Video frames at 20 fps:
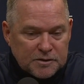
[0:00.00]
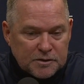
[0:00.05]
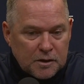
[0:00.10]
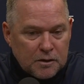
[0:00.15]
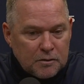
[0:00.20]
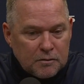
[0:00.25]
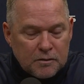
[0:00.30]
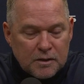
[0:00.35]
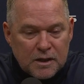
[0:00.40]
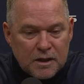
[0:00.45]

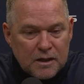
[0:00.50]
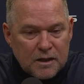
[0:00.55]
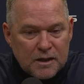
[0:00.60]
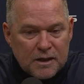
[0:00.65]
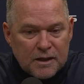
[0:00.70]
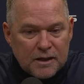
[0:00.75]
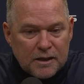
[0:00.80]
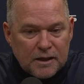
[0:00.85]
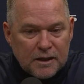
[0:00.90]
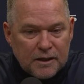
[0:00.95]
So,
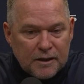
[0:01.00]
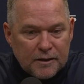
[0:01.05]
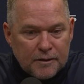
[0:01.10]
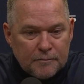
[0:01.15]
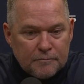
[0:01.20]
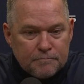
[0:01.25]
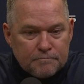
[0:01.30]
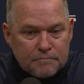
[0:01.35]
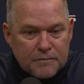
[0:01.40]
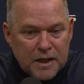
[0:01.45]

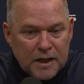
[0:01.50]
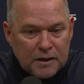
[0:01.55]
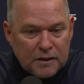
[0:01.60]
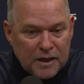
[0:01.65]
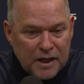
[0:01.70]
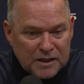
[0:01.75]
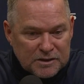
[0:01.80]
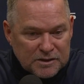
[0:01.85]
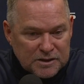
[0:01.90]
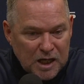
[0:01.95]
and
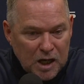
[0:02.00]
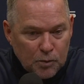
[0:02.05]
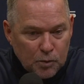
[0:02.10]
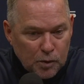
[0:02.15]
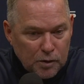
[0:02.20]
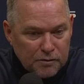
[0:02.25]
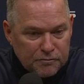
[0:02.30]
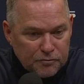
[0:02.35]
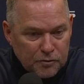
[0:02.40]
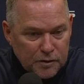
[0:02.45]
last time
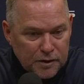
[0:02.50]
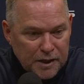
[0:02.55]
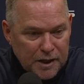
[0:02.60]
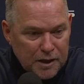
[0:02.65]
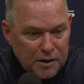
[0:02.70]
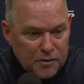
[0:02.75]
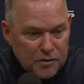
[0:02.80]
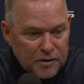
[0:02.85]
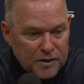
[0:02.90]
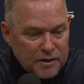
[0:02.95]
we were fully
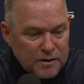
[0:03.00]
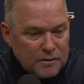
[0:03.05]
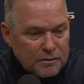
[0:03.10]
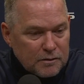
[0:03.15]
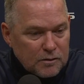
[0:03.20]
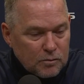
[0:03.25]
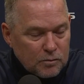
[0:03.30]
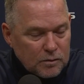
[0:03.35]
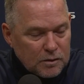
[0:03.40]
healthy,